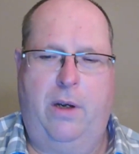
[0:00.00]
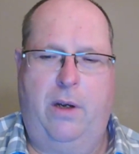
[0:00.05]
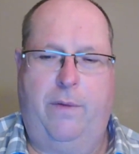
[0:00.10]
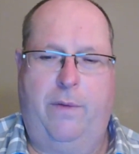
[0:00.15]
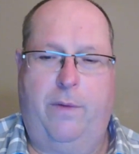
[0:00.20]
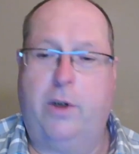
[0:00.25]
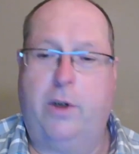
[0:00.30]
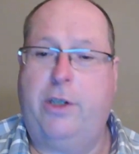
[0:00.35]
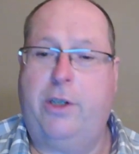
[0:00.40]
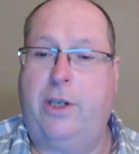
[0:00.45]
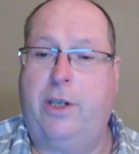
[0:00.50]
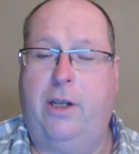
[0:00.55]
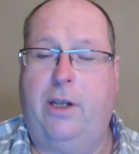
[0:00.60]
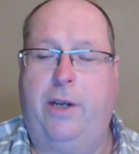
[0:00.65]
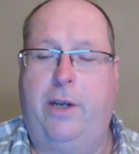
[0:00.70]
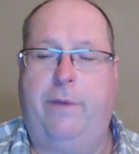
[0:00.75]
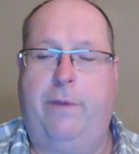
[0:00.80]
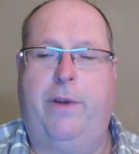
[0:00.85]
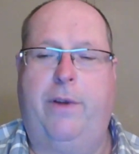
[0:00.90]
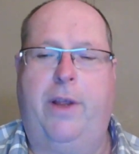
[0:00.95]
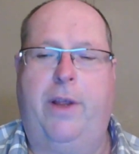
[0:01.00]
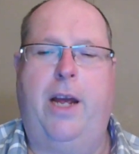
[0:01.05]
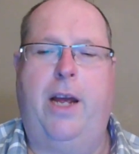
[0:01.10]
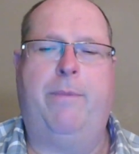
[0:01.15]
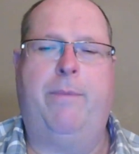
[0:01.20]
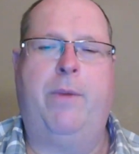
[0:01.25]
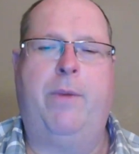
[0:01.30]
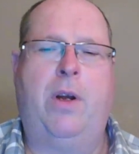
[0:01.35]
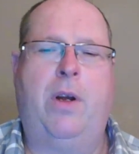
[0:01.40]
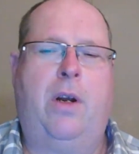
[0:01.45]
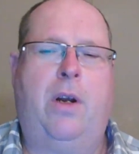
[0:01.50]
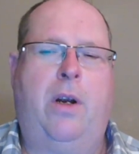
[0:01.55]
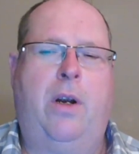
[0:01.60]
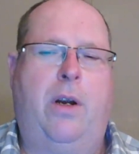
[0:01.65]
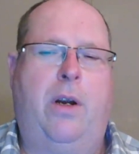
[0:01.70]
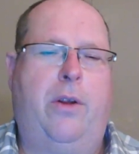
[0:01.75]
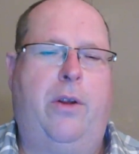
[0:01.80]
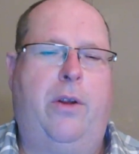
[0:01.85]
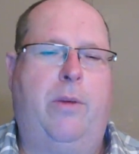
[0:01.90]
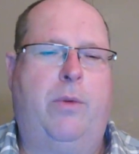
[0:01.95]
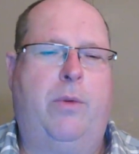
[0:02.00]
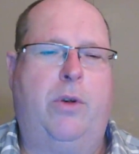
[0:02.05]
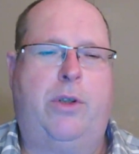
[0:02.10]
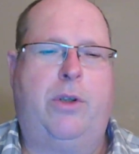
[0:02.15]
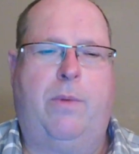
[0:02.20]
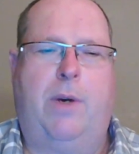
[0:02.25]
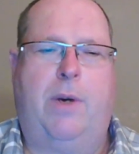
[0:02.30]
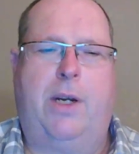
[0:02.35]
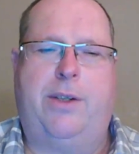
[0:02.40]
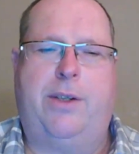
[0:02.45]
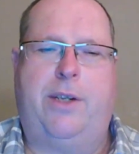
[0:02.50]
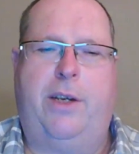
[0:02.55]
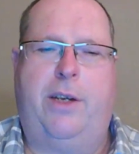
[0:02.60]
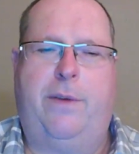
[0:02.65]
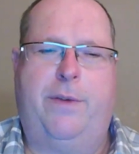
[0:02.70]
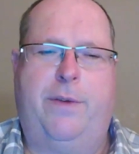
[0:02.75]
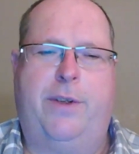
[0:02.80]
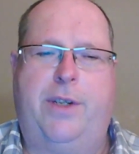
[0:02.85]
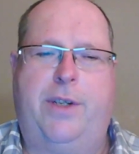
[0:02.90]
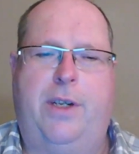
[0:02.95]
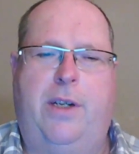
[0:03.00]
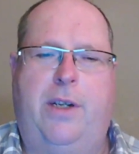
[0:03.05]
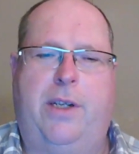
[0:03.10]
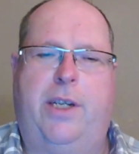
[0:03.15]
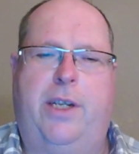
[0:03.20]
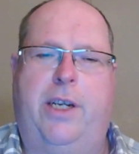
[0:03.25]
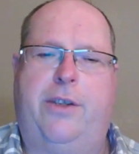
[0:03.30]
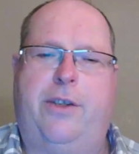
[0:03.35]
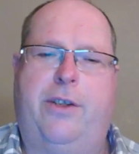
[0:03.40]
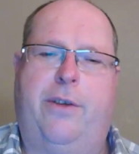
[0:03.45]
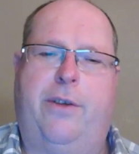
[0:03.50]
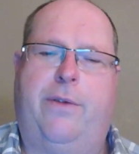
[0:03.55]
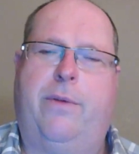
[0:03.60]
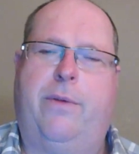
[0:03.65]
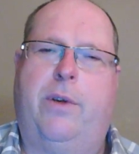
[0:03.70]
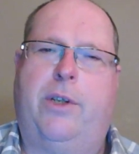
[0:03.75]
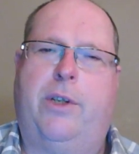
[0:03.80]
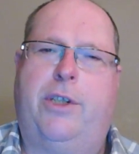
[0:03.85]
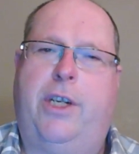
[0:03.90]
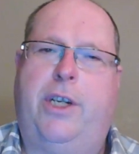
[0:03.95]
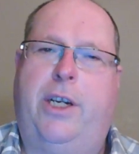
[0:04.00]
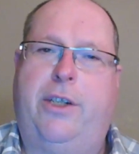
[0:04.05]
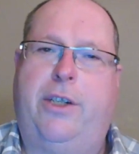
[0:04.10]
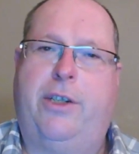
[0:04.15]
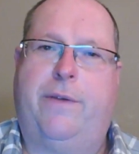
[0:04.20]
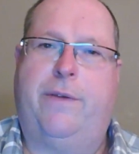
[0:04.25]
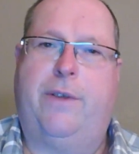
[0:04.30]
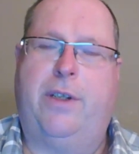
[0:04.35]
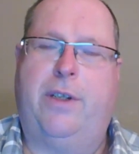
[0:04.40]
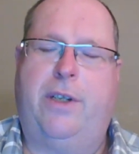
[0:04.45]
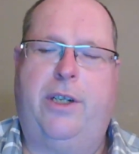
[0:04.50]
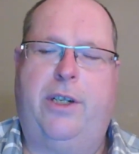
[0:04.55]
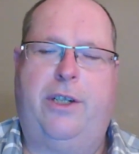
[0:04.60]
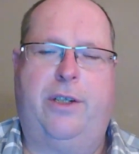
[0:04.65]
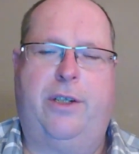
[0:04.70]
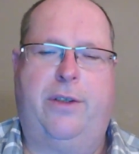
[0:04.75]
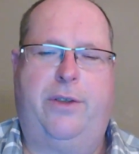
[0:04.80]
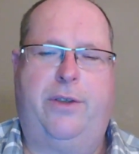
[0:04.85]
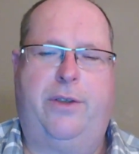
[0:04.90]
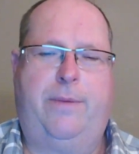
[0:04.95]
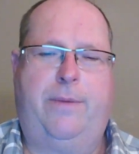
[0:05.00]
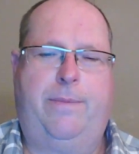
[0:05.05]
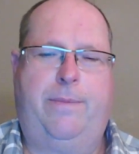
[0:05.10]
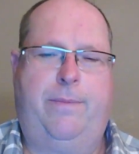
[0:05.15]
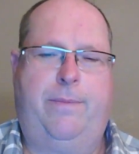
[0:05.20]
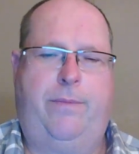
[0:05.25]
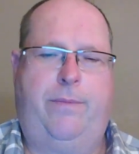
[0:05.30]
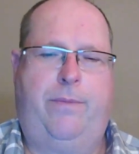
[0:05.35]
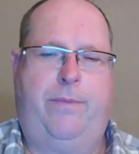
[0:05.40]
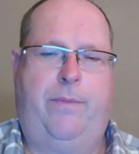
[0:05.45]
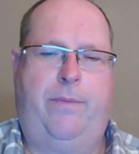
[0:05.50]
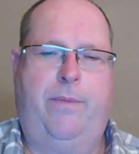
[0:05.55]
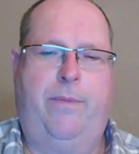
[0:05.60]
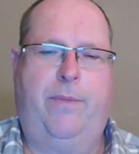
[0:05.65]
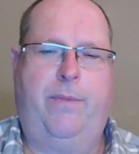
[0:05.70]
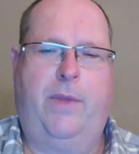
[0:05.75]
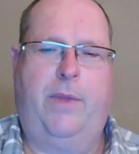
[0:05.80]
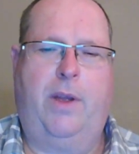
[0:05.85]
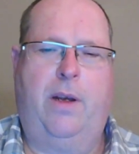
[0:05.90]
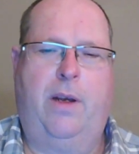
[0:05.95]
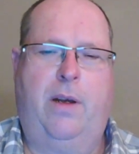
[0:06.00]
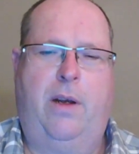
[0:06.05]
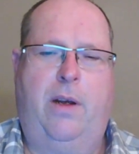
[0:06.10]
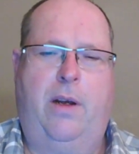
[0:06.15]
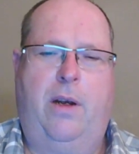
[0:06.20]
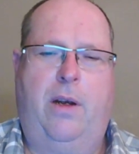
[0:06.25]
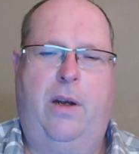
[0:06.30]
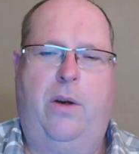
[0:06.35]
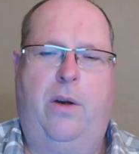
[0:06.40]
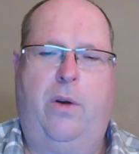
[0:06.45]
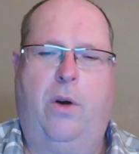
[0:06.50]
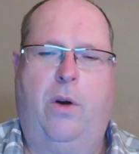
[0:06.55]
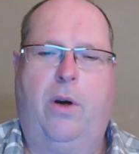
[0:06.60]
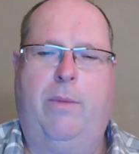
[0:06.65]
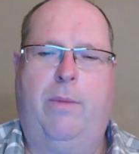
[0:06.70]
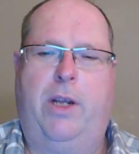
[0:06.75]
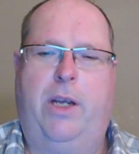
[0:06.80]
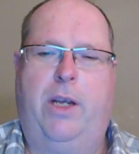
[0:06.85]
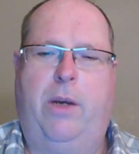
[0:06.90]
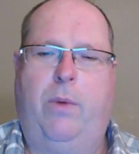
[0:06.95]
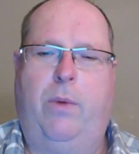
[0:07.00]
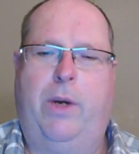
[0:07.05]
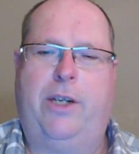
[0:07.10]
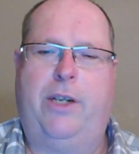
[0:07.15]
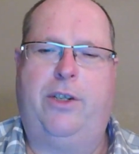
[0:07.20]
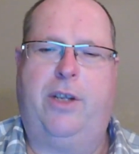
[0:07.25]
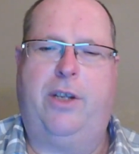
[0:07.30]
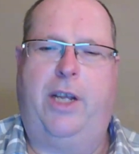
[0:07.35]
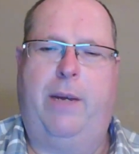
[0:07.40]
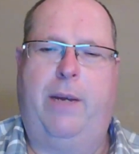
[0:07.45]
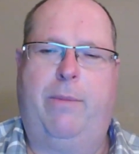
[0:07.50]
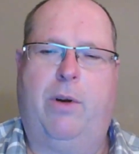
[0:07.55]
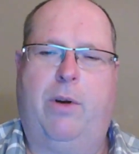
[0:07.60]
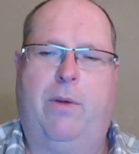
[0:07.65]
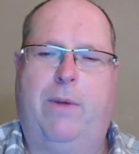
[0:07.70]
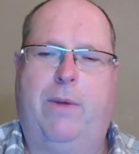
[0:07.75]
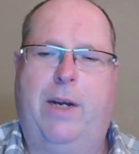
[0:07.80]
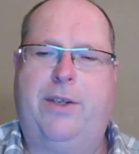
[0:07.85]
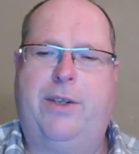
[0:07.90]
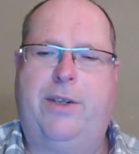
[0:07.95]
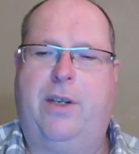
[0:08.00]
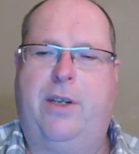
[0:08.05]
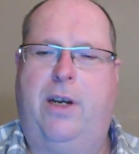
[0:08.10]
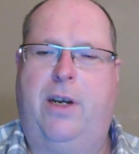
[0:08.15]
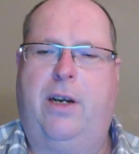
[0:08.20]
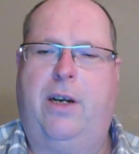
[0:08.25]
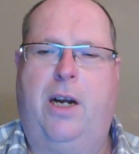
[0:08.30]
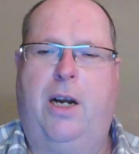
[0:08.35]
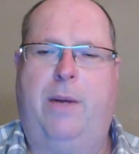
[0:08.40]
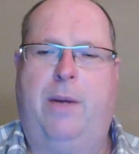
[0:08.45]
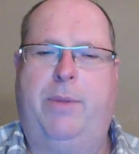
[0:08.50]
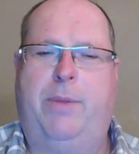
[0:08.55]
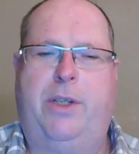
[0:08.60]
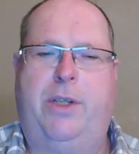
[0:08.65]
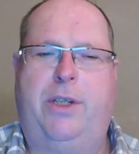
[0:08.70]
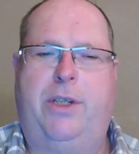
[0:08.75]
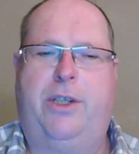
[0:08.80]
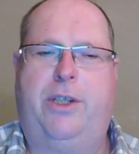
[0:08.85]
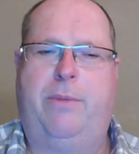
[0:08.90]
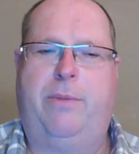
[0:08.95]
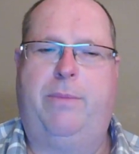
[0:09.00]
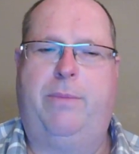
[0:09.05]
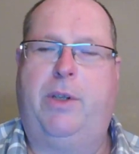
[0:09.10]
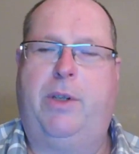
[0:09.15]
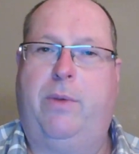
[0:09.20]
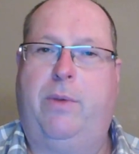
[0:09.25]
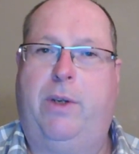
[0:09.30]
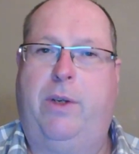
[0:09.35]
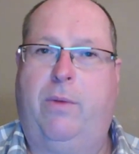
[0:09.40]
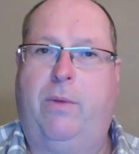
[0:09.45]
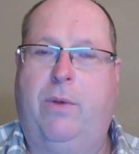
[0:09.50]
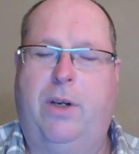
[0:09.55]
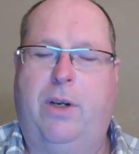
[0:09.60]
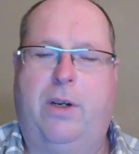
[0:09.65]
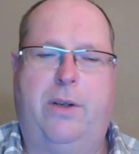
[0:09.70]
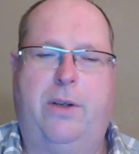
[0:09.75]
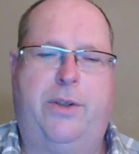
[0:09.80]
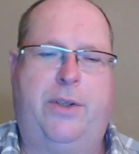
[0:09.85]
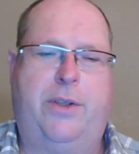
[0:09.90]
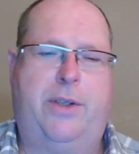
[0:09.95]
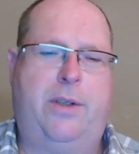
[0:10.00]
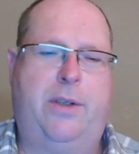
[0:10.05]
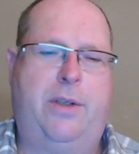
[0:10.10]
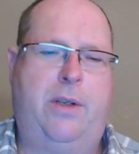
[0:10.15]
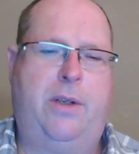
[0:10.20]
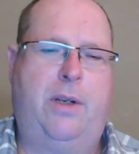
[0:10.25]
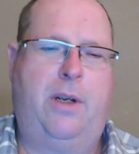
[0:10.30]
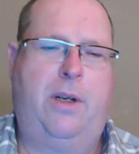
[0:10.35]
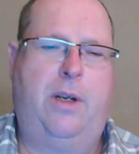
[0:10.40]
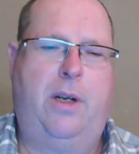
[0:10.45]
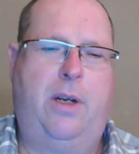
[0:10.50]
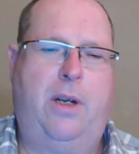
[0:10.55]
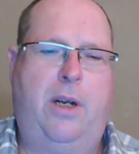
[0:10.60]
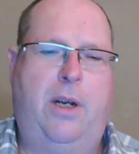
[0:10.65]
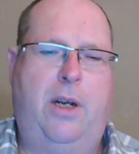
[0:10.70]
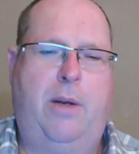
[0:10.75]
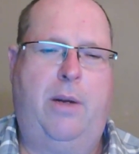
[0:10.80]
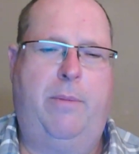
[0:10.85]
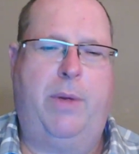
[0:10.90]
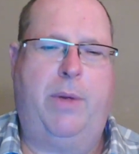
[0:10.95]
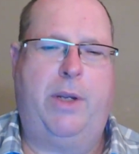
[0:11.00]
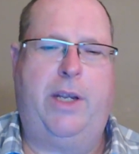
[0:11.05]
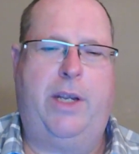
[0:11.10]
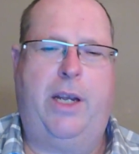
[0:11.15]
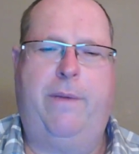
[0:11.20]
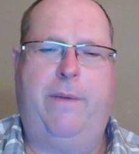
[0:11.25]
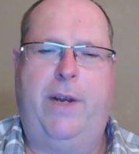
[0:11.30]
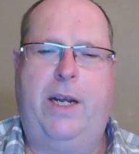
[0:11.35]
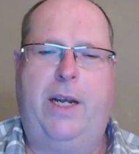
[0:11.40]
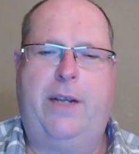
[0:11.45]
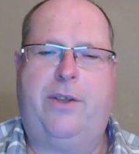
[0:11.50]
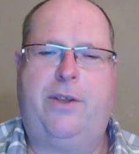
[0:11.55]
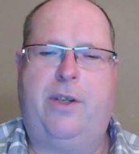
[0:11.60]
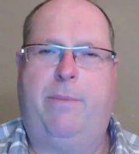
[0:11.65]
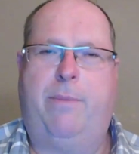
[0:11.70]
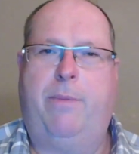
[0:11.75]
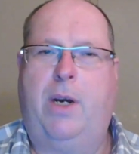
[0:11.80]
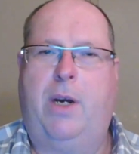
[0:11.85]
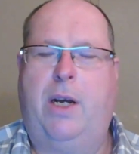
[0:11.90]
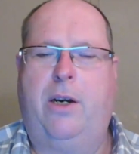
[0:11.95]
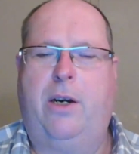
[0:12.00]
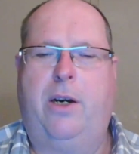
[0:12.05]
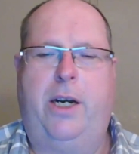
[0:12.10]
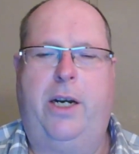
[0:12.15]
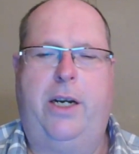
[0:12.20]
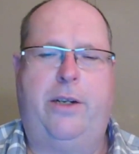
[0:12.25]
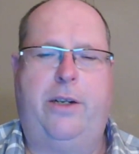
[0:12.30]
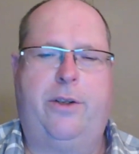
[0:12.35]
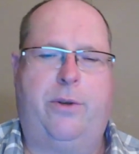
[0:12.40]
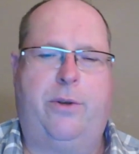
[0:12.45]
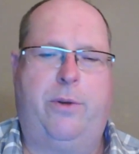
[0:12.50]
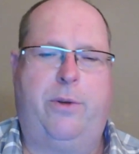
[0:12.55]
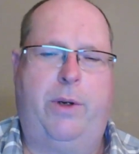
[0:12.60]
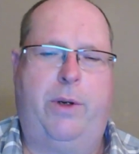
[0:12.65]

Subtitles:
Fortunately for them, the bourgeoisie facilitates it through a change of conditions. Normally, wage labor rests on competition between workers, but the advance of modern industry